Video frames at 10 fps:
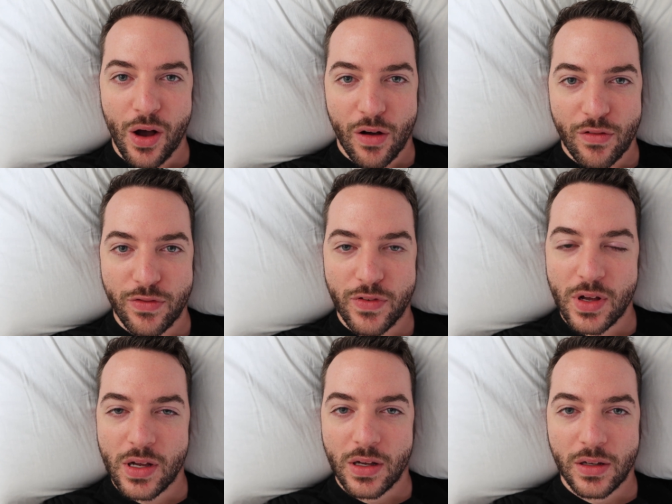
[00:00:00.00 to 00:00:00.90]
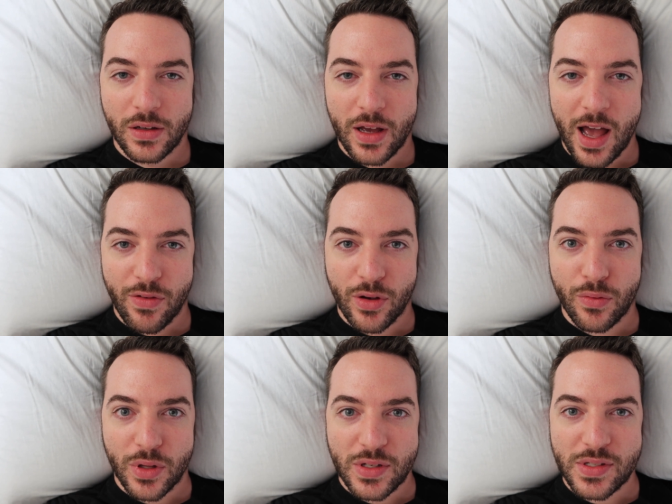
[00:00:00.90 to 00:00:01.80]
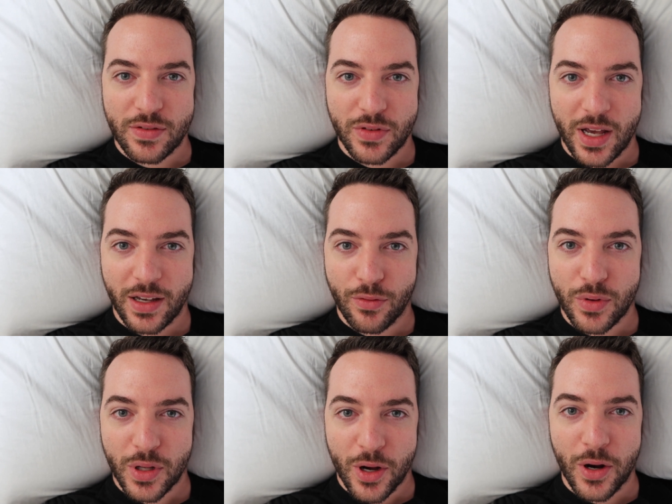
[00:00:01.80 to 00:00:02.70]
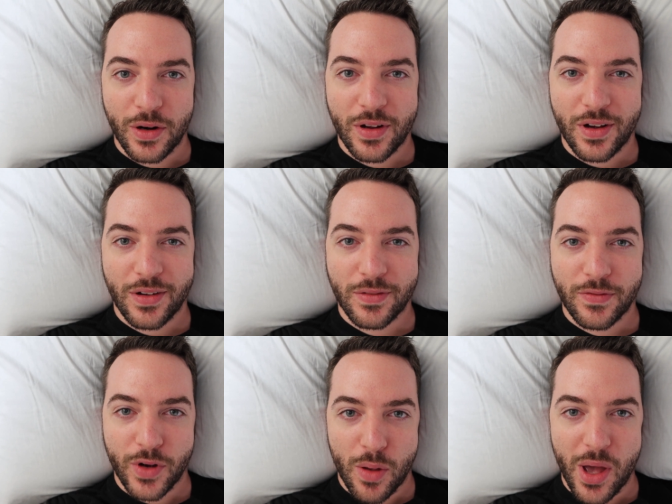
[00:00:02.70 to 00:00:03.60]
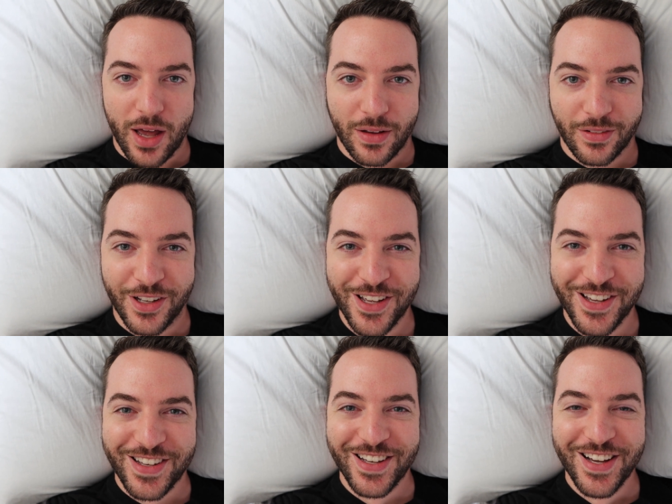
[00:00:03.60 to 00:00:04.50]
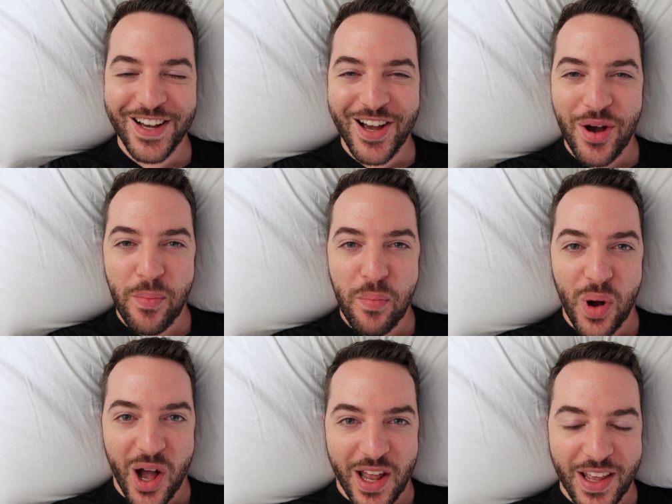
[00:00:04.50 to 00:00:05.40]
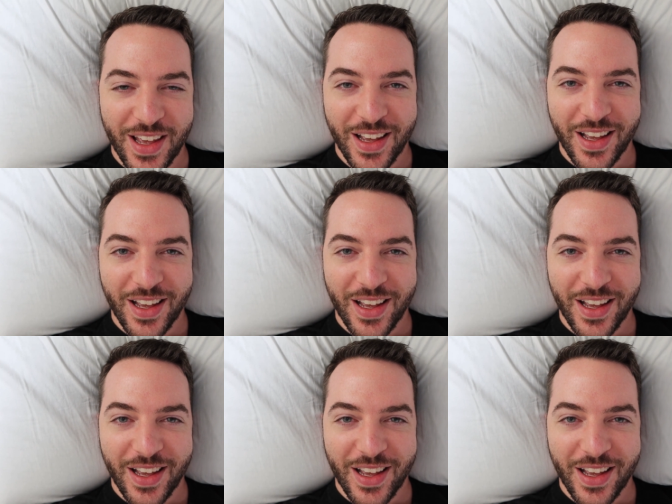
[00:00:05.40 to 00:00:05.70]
of having a really stiff neck. It really hurt very bad. But